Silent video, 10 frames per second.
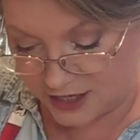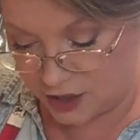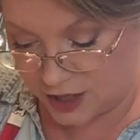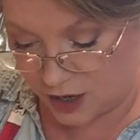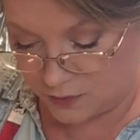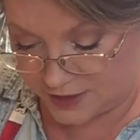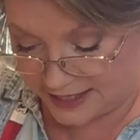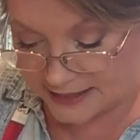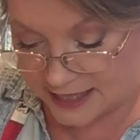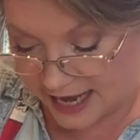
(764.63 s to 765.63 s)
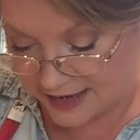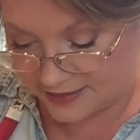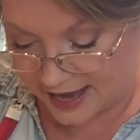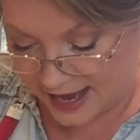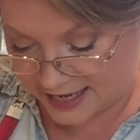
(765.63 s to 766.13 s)
you know, things like
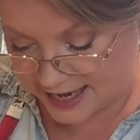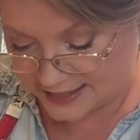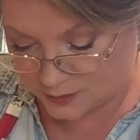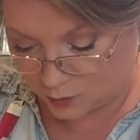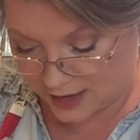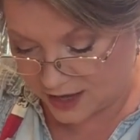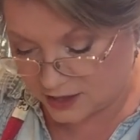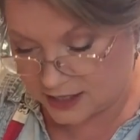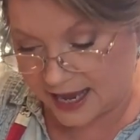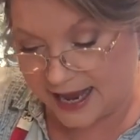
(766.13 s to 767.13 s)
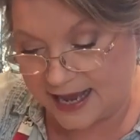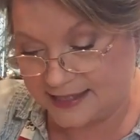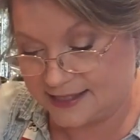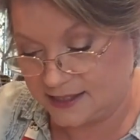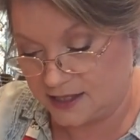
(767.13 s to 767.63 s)
that, as well
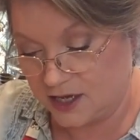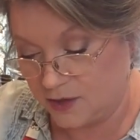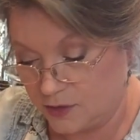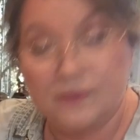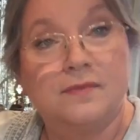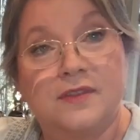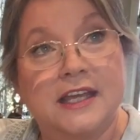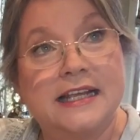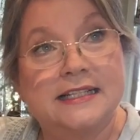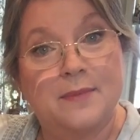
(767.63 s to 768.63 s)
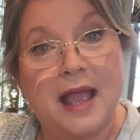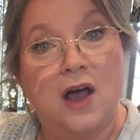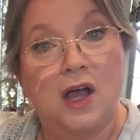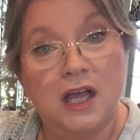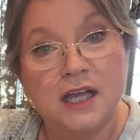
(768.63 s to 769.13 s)
as things
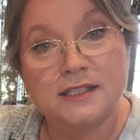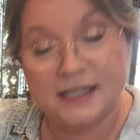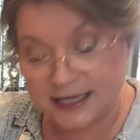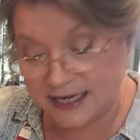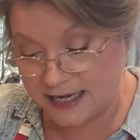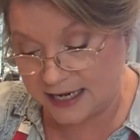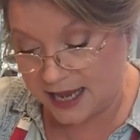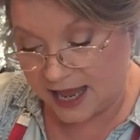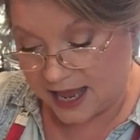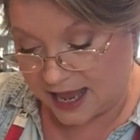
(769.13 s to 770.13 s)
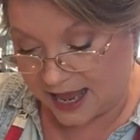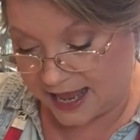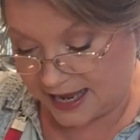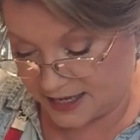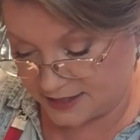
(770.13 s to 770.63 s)
about hunting
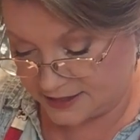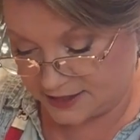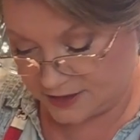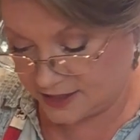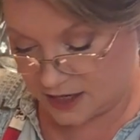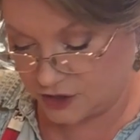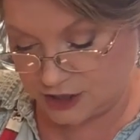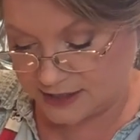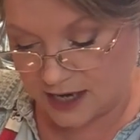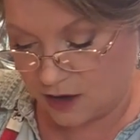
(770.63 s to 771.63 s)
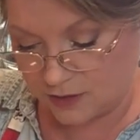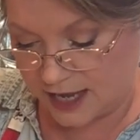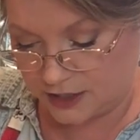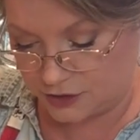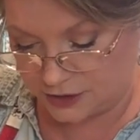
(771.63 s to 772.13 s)
and just all
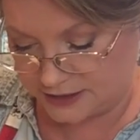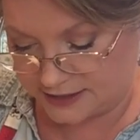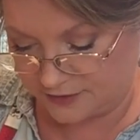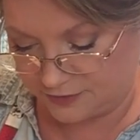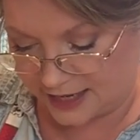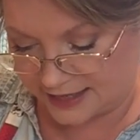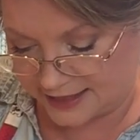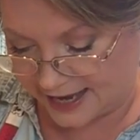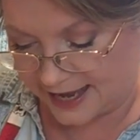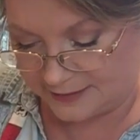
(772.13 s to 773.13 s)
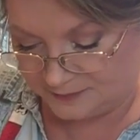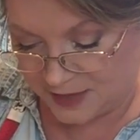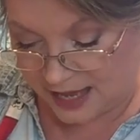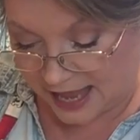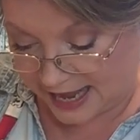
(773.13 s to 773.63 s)
kind of good stuff like that.
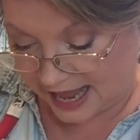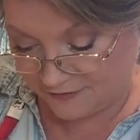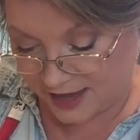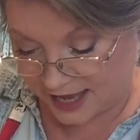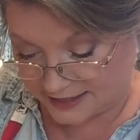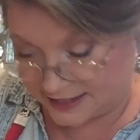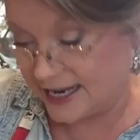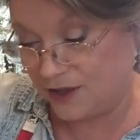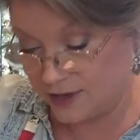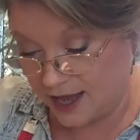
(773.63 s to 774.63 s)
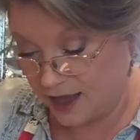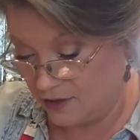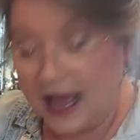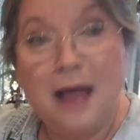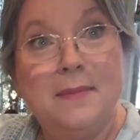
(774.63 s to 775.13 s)
And I've got to tell
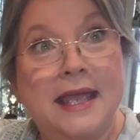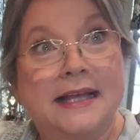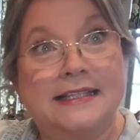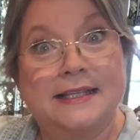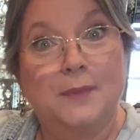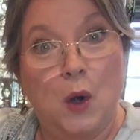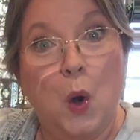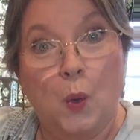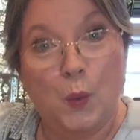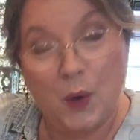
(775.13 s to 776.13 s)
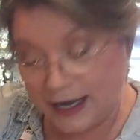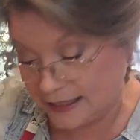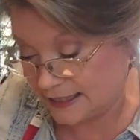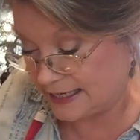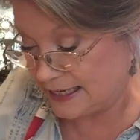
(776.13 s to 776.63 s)
y'all, I met some
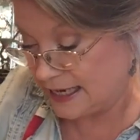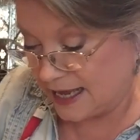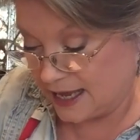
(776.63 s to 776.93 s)
really